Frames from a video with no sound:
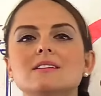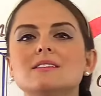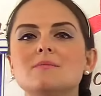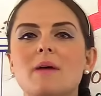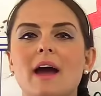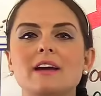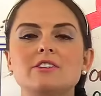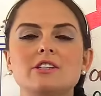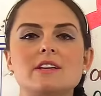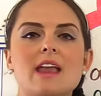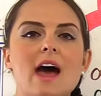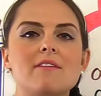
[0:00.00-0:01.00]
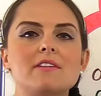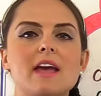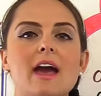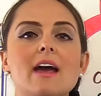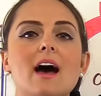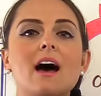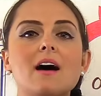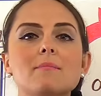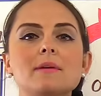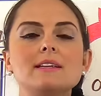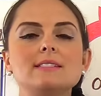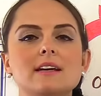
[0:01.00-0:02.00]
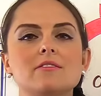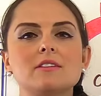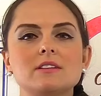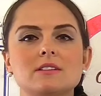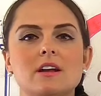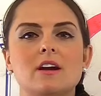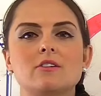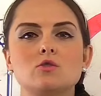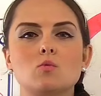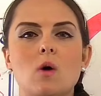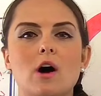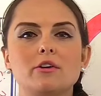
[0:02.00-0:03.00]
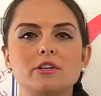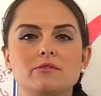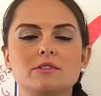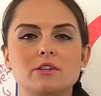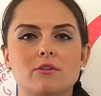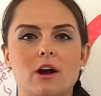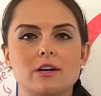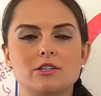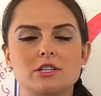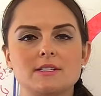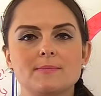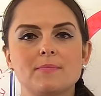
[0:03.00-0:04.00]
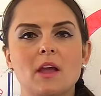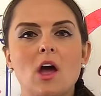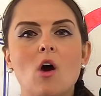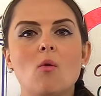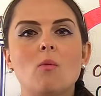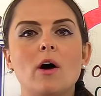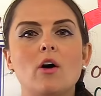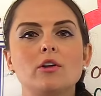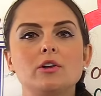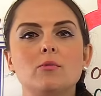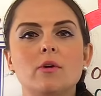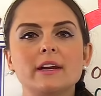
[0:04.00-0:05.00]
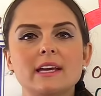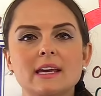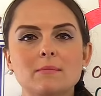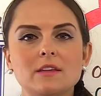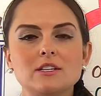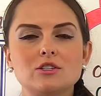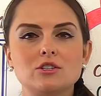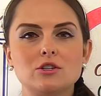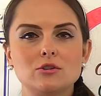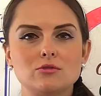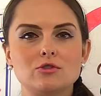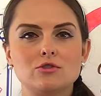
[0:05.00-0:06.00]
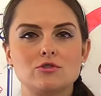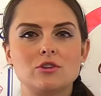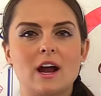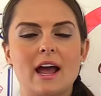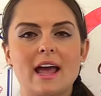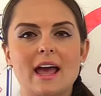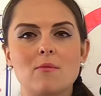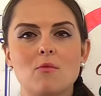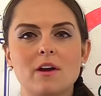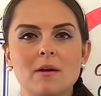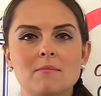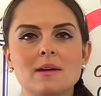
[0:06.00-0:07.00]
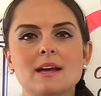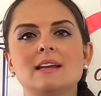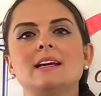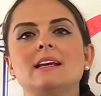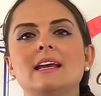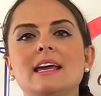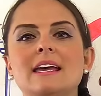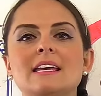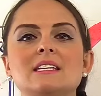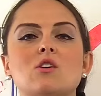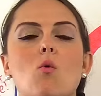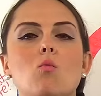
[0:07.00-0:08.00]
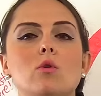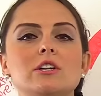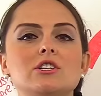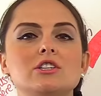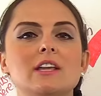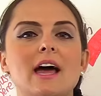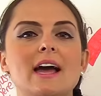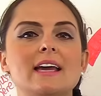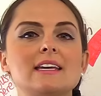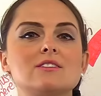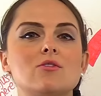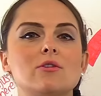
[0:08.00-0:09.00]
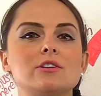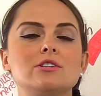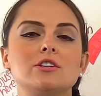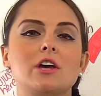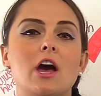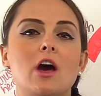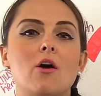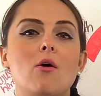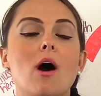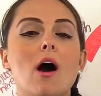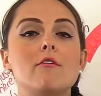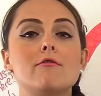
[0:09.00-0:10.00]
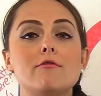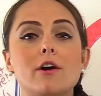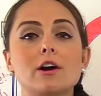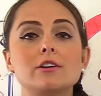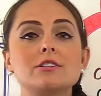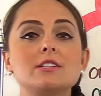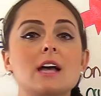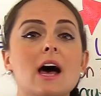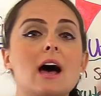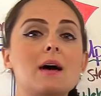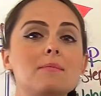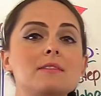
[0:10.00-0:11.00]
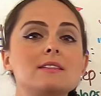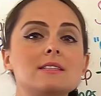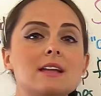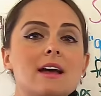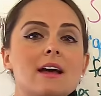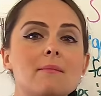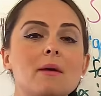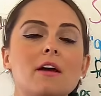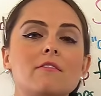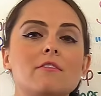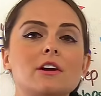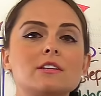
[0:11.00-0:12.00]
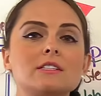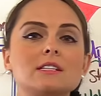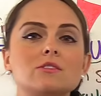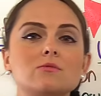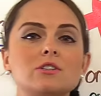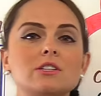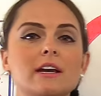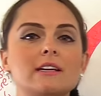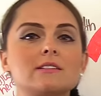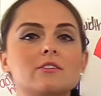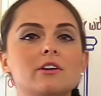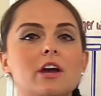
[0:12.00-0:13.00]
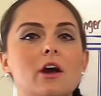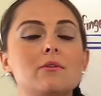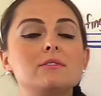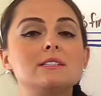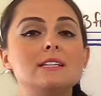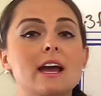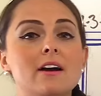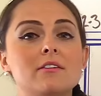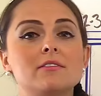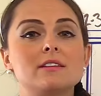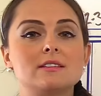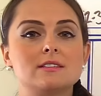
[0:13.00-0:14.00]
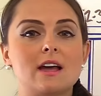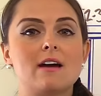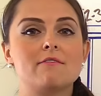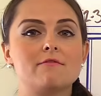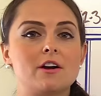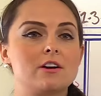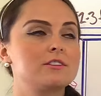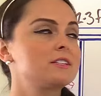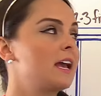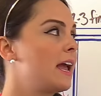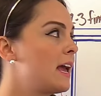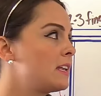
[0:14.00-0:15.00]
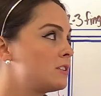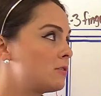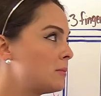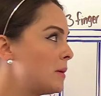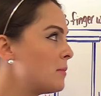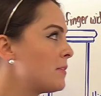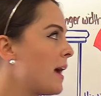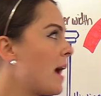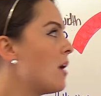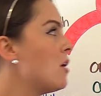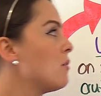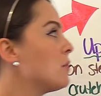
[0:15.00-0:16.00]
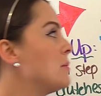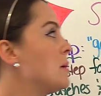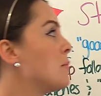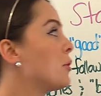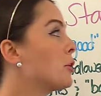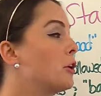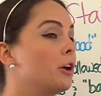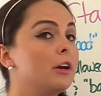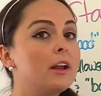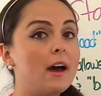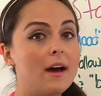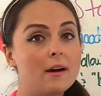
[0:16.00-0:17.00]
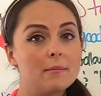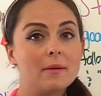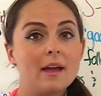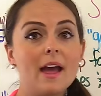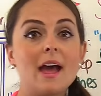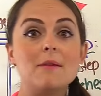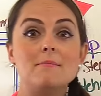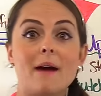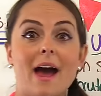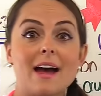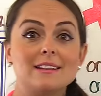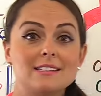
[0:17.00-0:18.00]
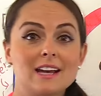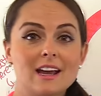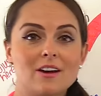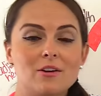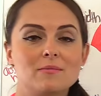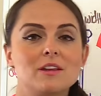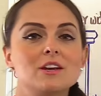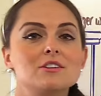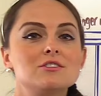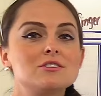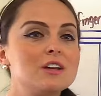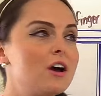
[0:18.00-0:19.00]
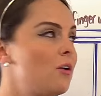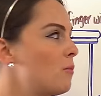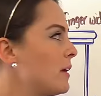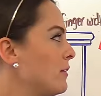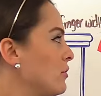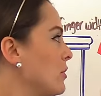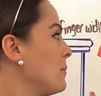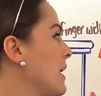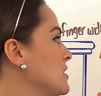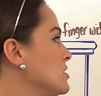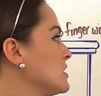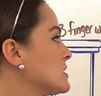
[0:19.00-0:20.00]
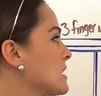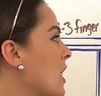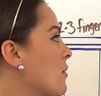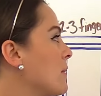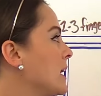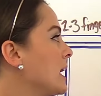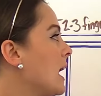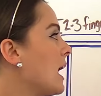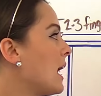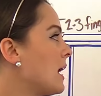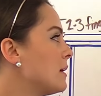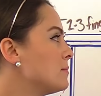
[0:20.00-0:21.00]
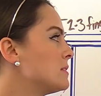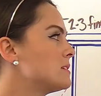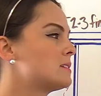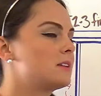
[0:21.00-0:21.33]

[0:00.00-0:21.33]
does a patient navigate up and down the stairs while using crutches? Well, you want to keep these two straight and what I'm meaning is which leg is going to go first up the step versus which leg is gonna go down the step first. And to remember that, remember good up and bad down. So whenever a patient is going up the